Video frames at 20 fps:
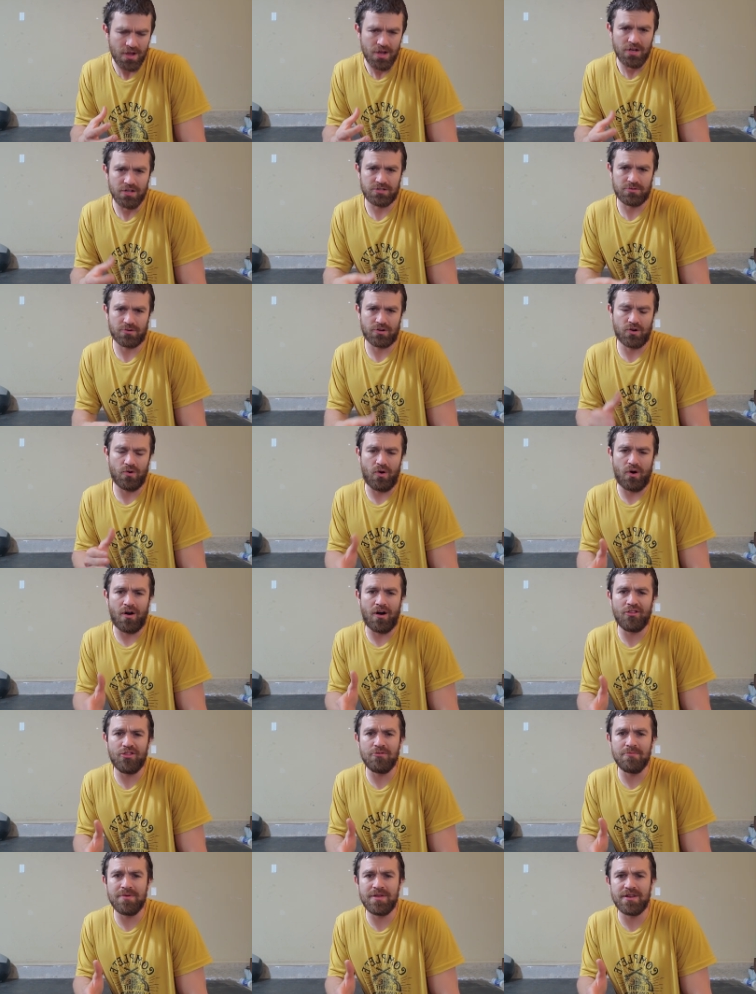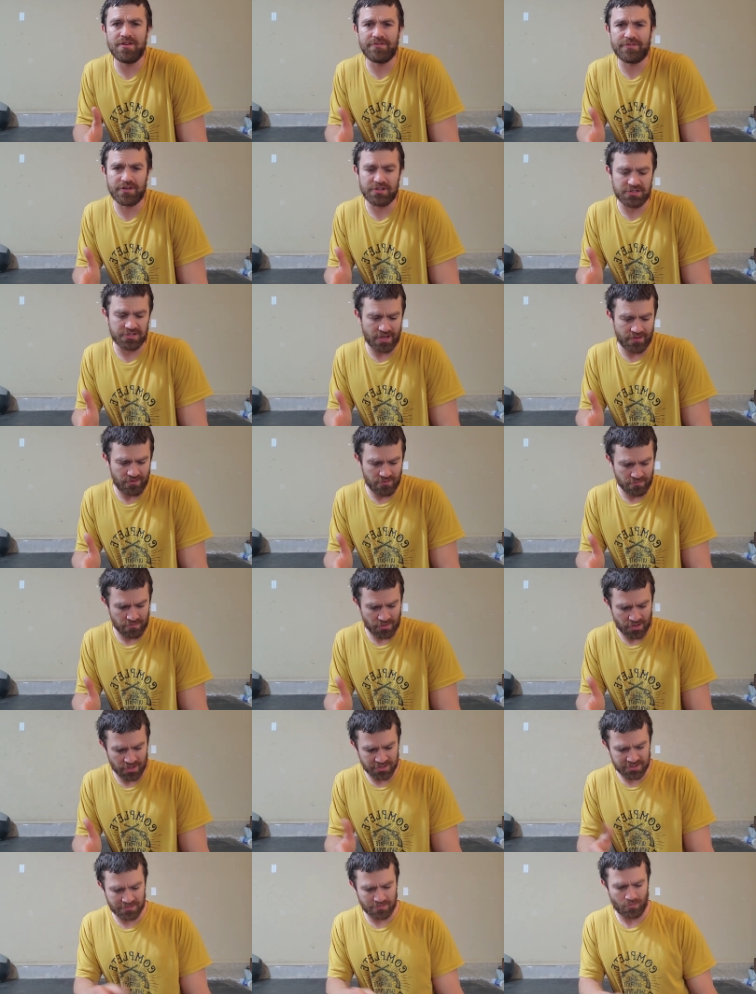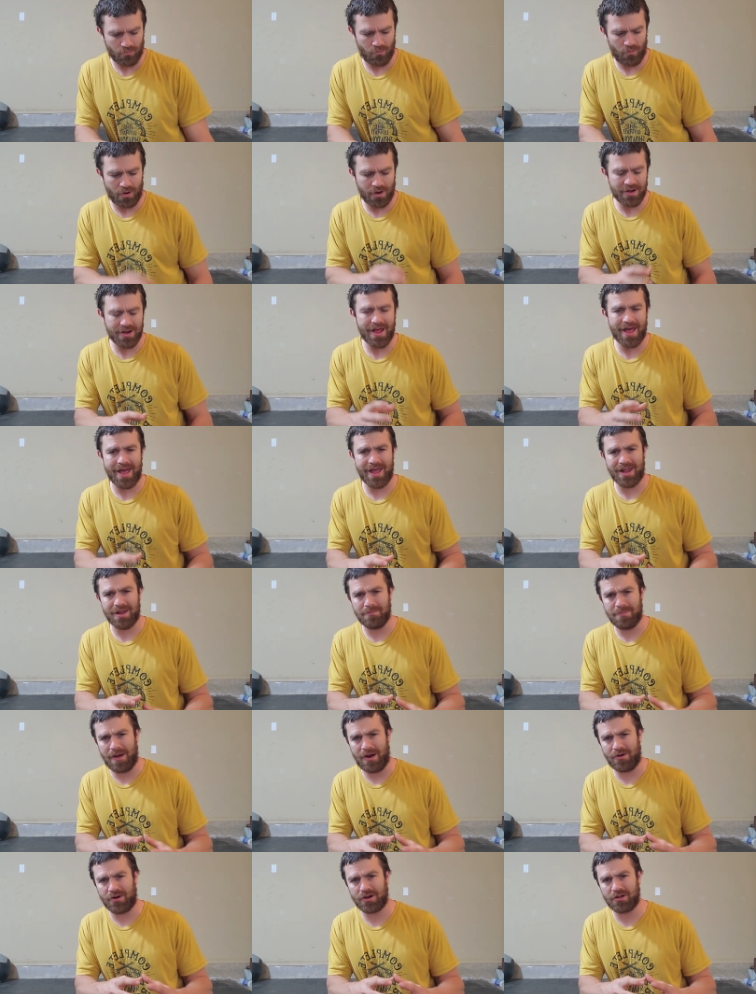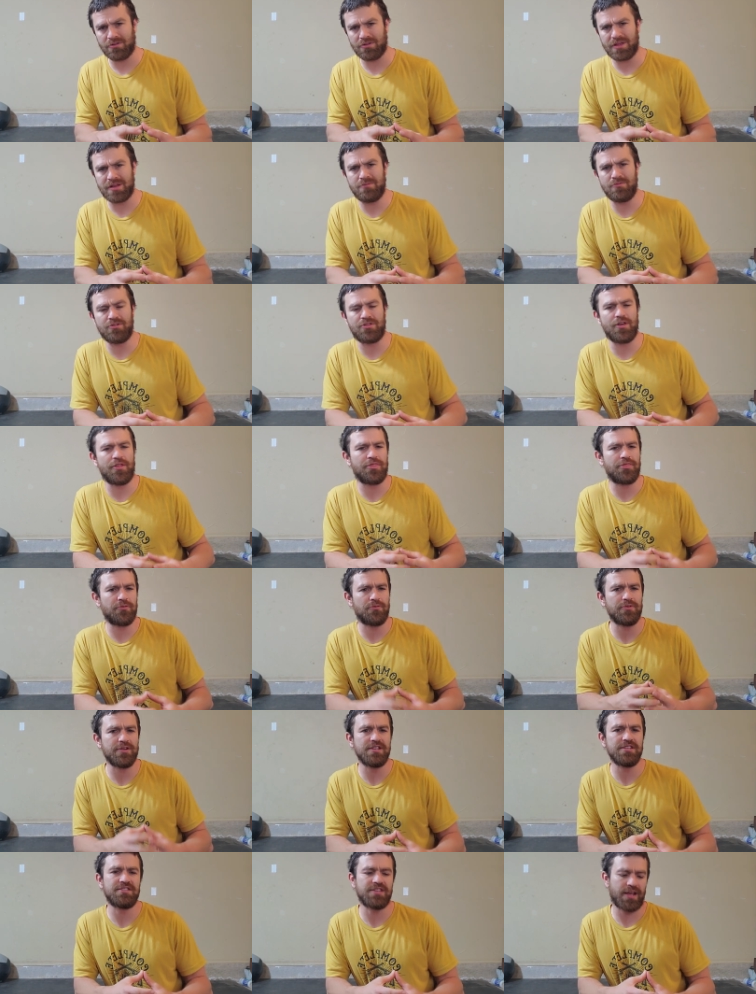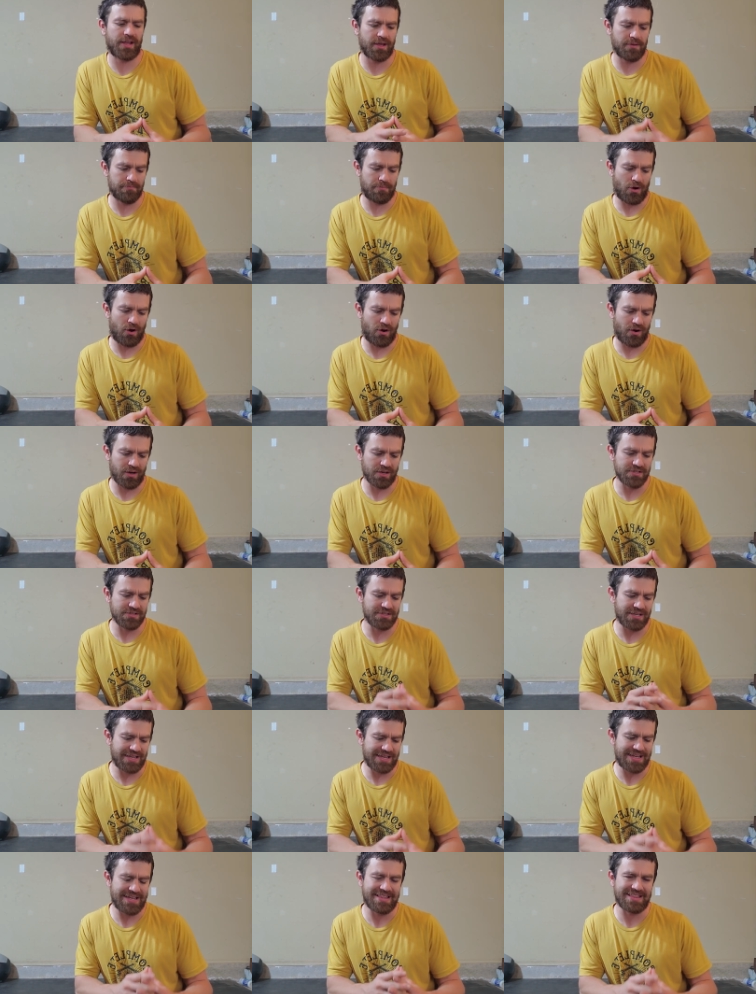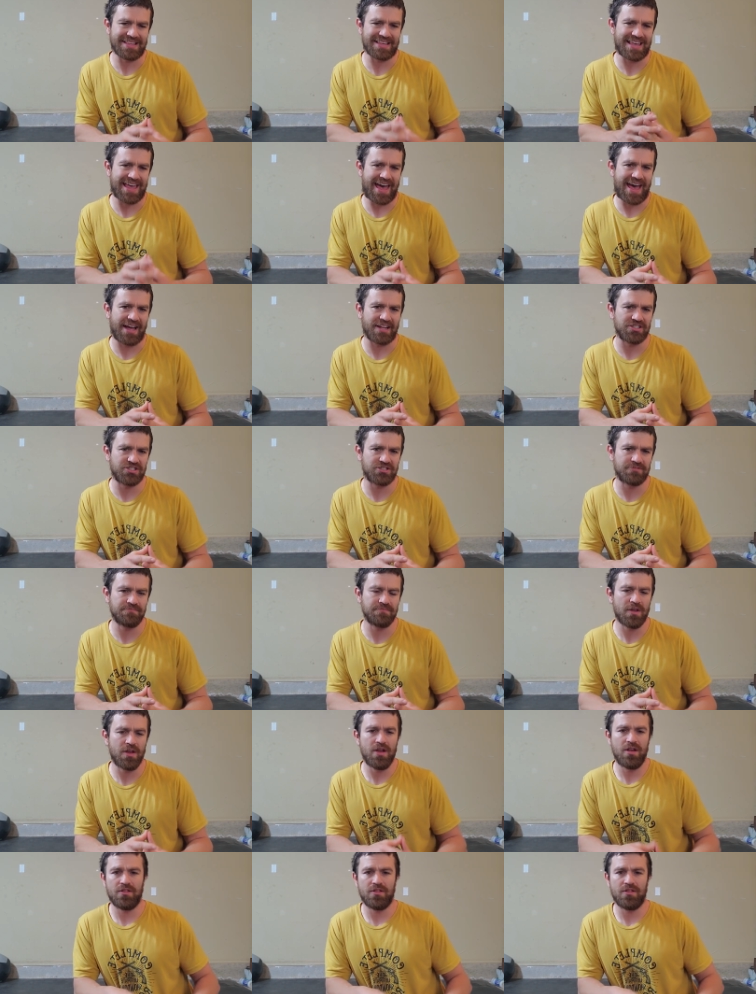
So we're going to go on the minute for 7 minutes, one hang power clean with a 3-second pause in the catch.